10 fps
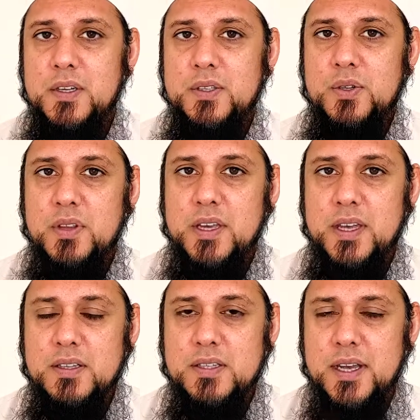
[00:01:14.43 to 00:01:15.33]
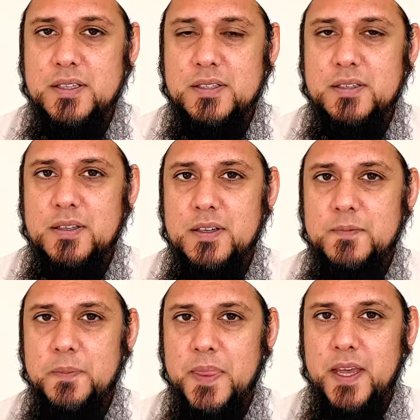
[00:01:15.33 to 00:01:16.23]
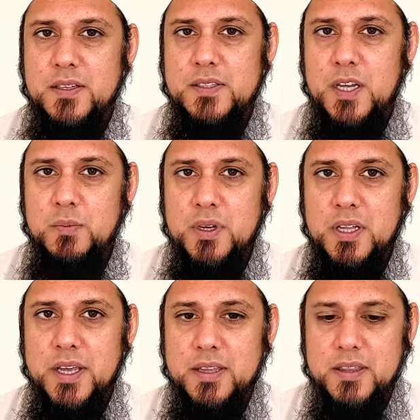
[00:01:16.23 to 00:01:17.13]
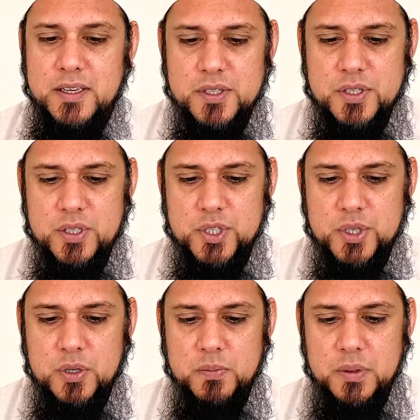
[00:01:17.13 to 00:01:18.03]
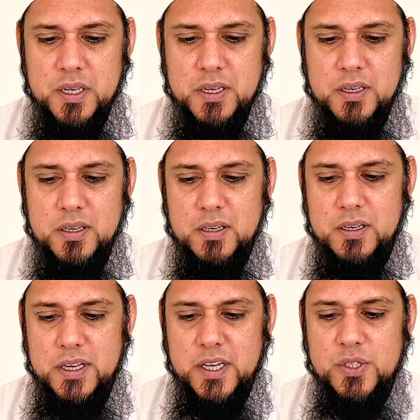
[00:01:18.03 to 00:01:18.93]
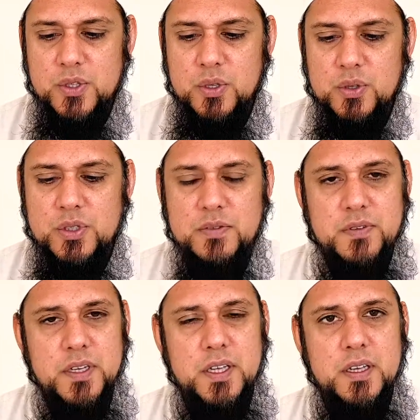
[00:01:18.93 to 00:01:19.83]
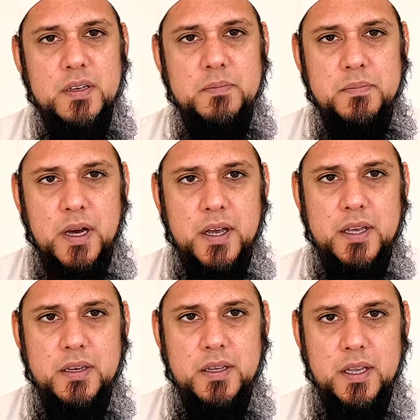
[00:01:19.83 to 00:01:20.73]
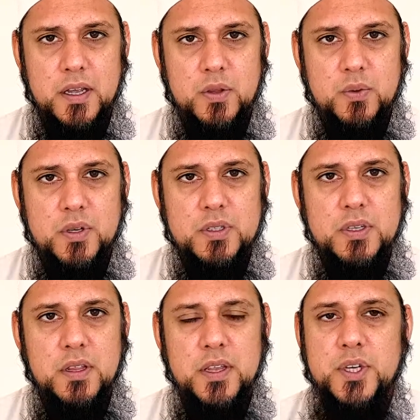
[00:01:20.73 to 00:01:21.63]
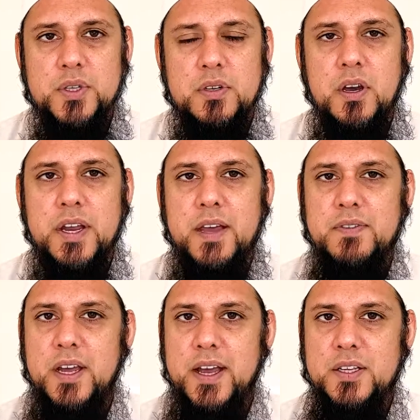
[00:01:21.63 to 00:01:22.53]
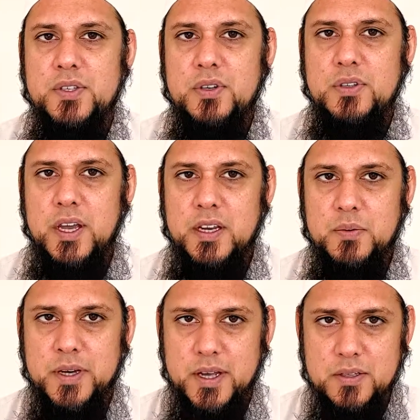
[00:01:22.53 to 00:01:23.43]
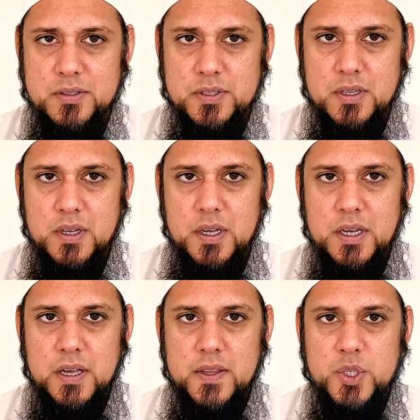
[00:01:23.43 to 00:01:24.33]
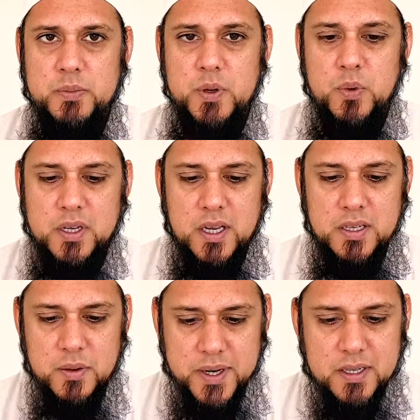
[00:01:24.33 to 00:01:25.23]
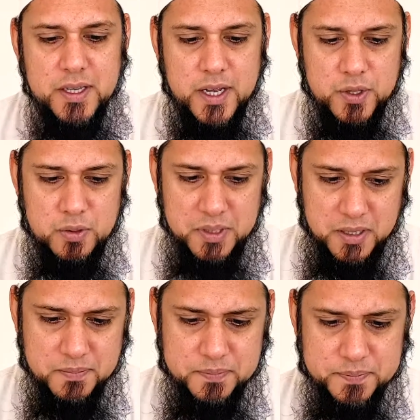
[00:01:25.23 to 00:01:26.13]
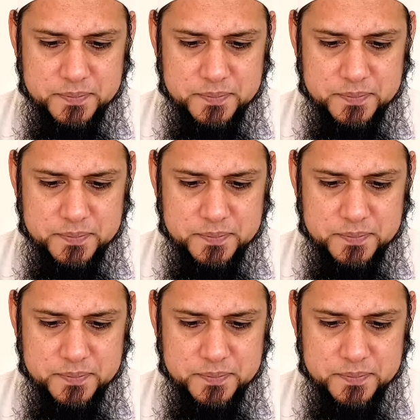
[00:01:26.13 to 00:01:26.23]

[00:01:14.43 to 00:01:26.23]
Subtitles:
So the king says that someone like this should be exclusively mine. In other words, they should not have to answer to anyone else. They should be working directly under me.